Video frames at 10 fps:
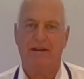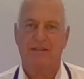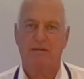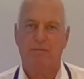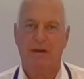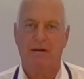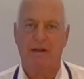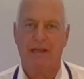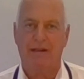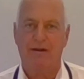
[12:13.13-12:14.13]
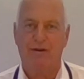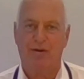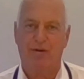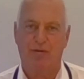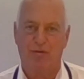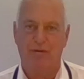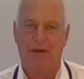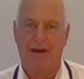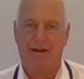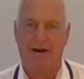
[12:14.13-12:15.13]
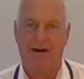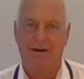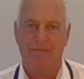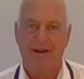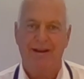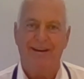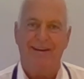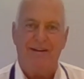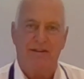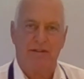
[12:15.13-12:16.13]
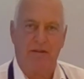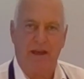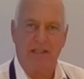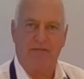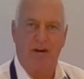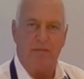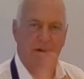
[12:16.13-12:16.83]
That's spirulinaguru.com. So thanks very